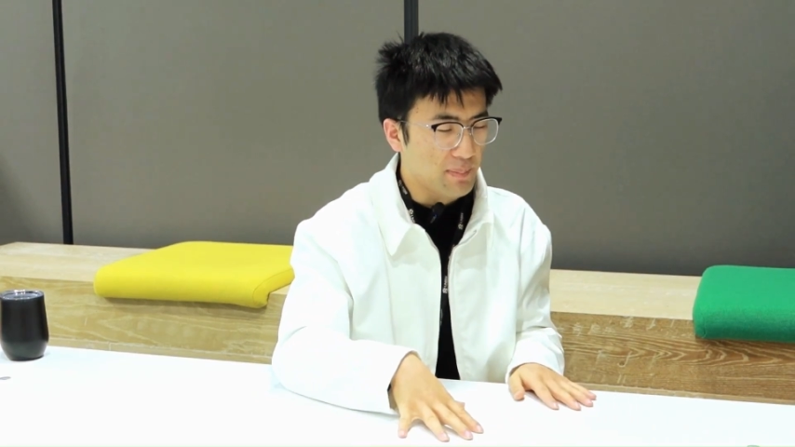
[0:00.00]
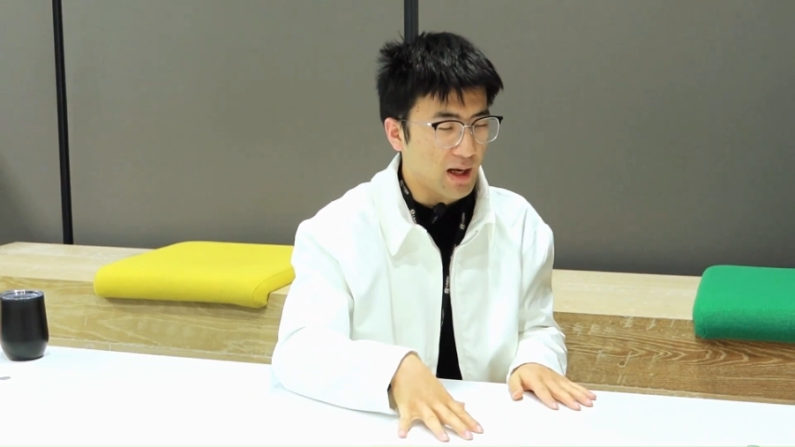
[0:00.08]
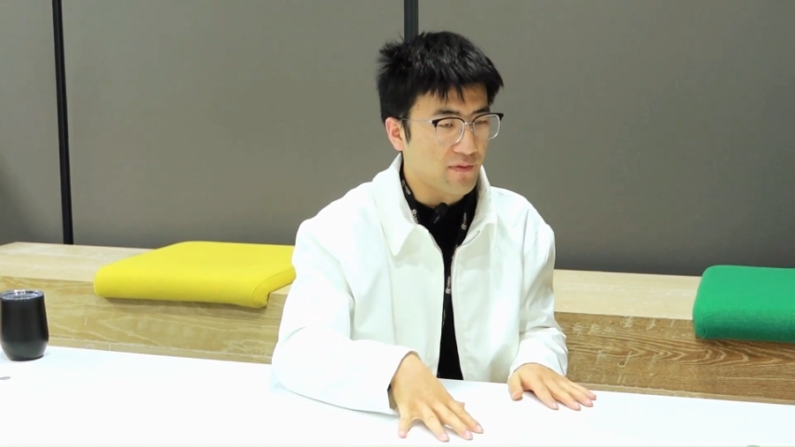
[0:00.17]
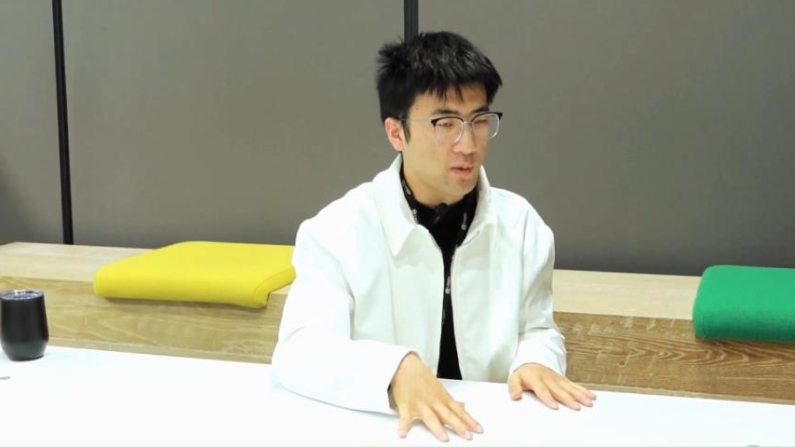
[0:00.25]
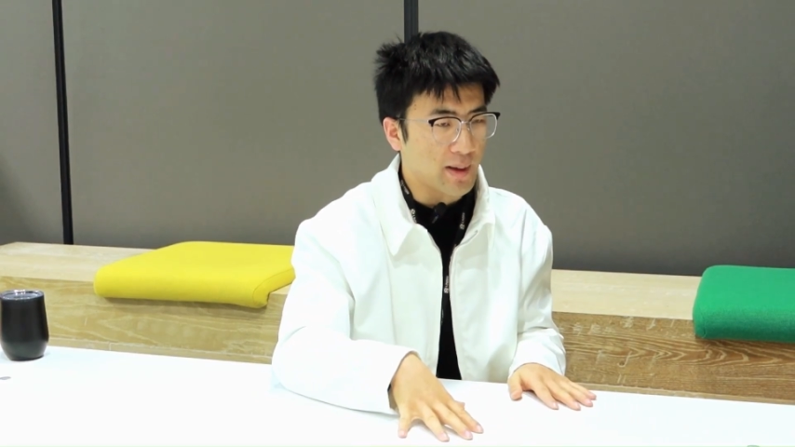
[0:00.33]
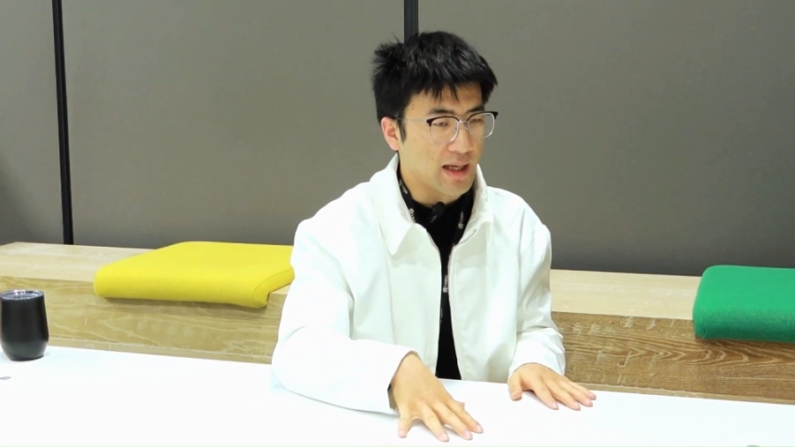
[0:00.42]

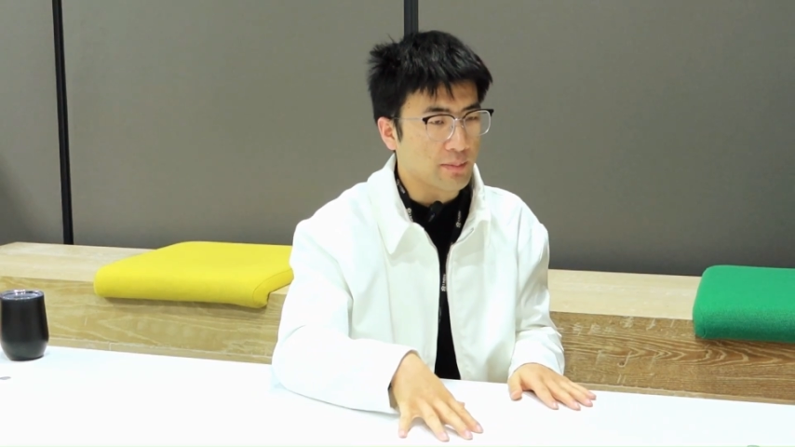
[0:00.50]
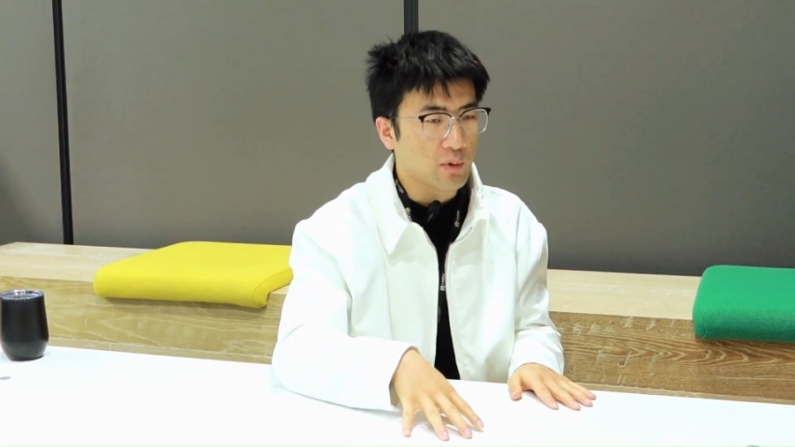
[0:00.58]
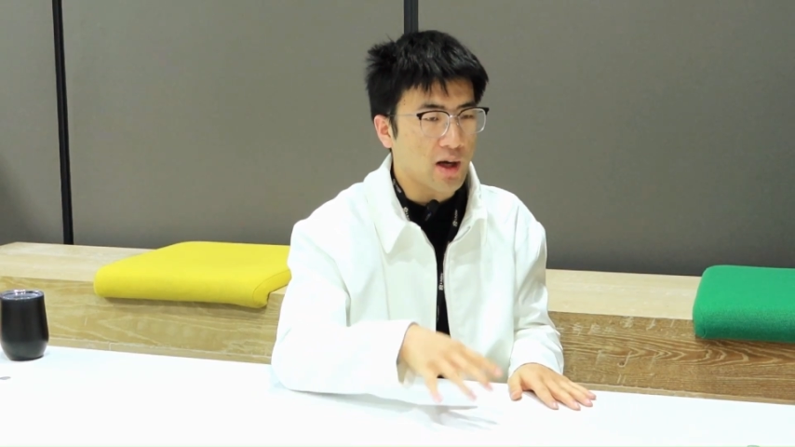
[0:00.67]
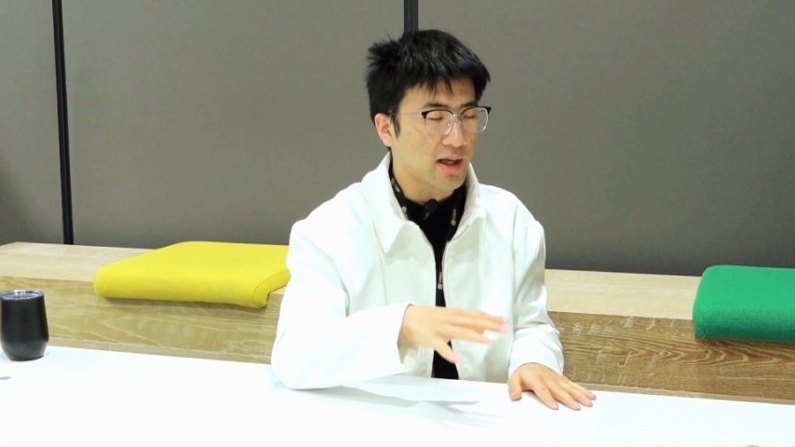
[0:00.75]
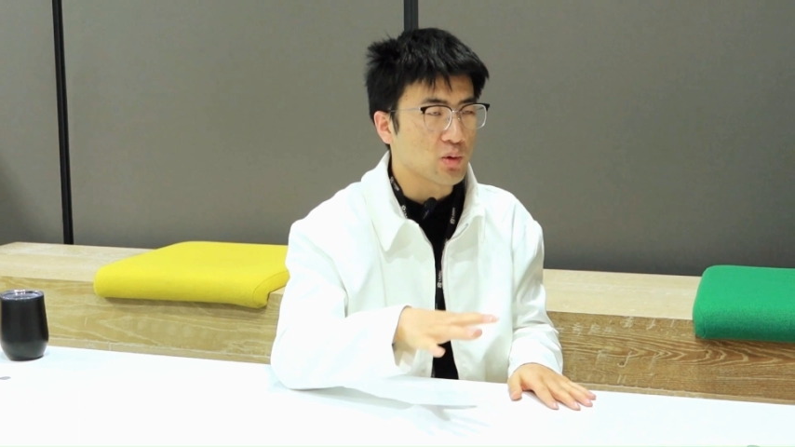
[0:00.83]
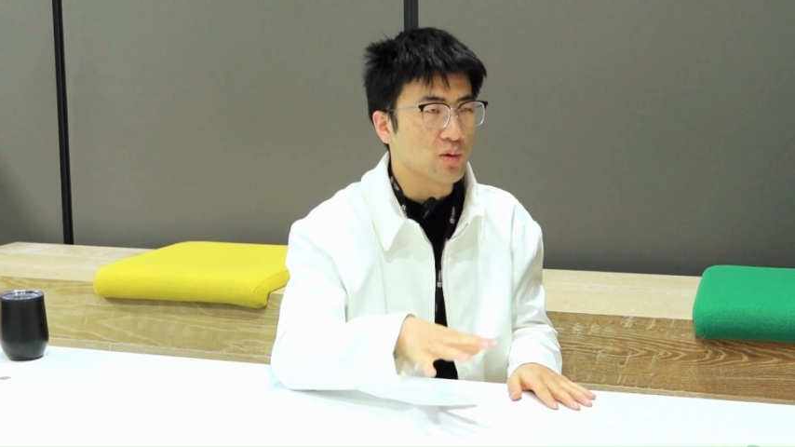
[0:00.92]
platform
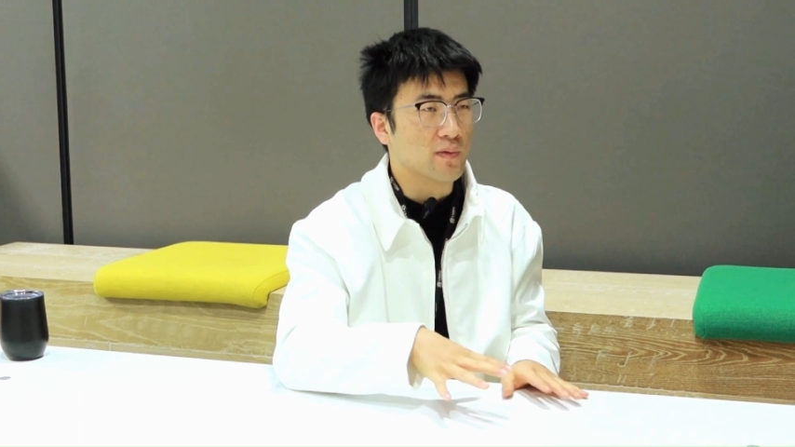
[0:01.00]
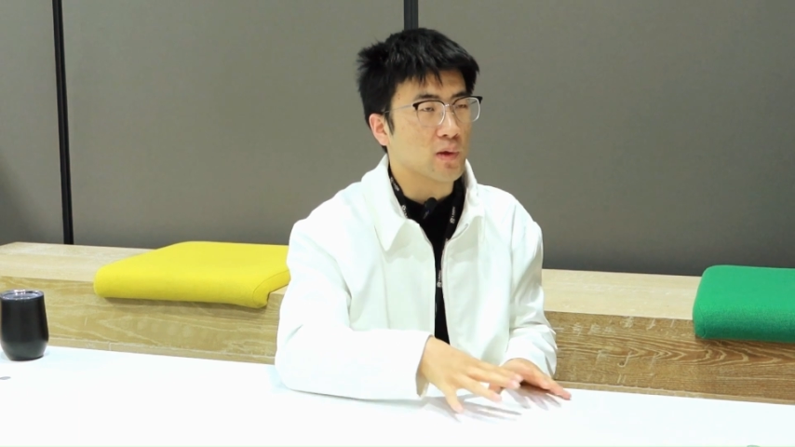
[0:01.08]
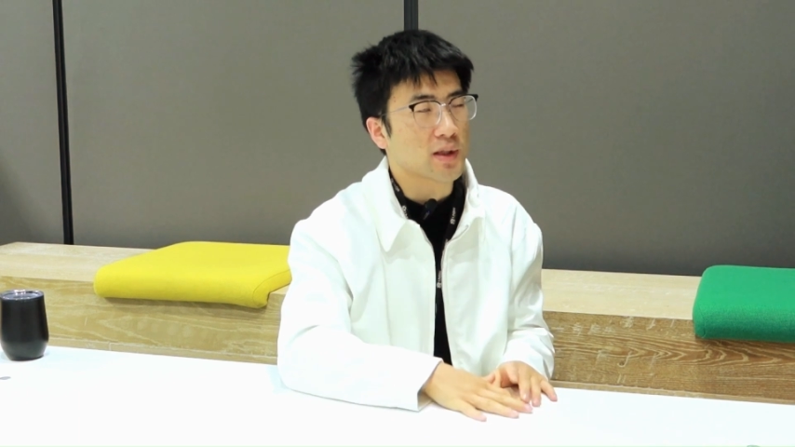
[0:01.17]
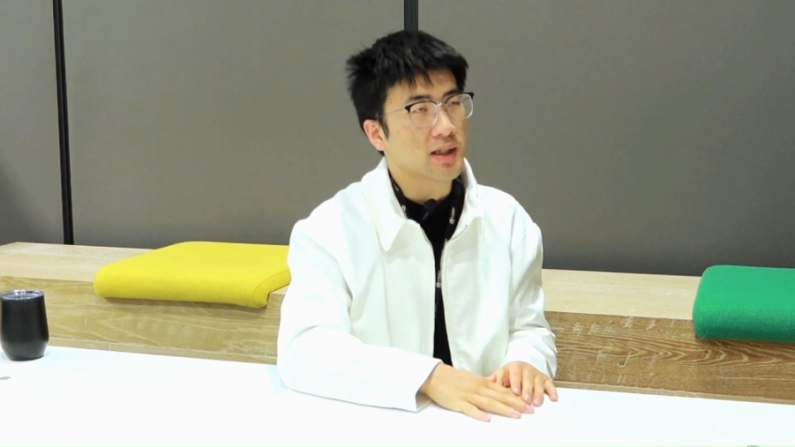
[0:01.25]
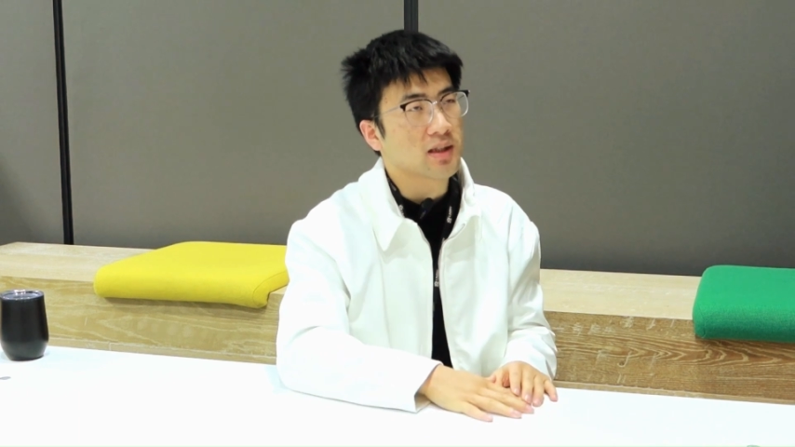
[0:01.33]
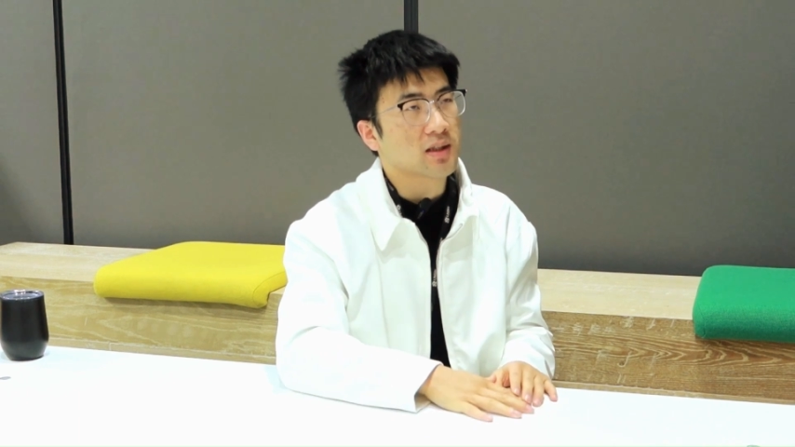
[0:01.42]
anymore. I can
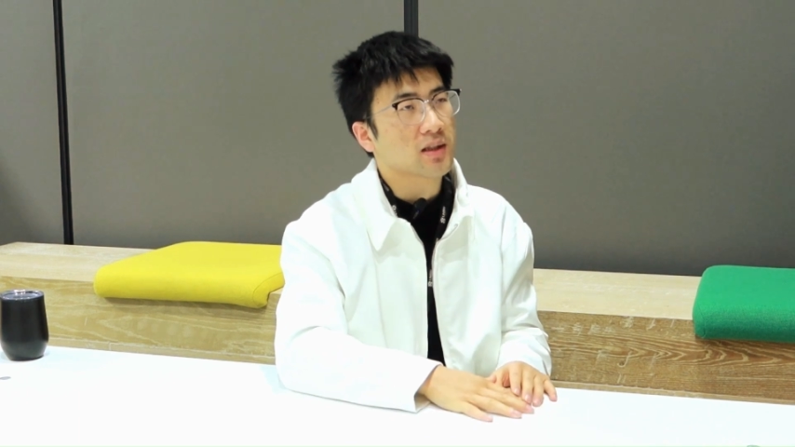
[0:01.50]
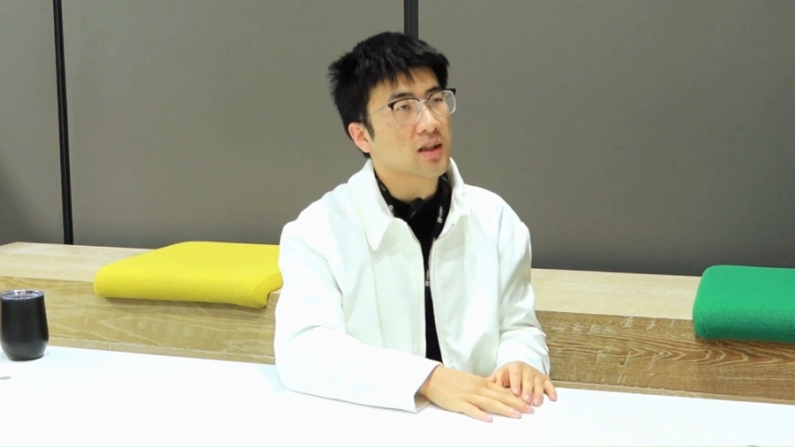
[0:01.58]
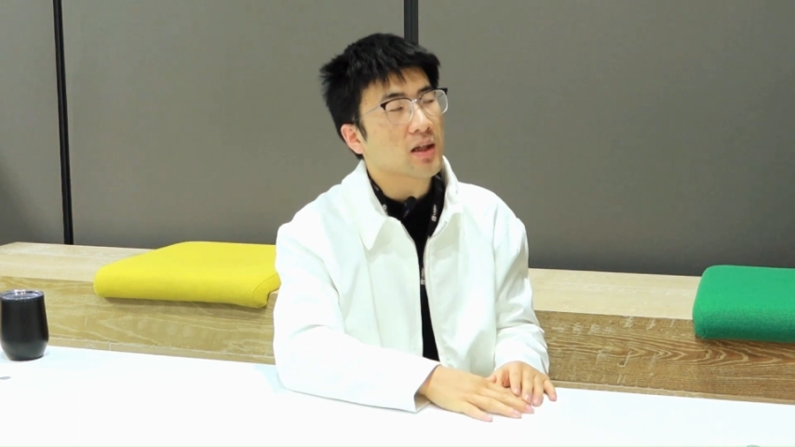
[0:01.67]
revoke it.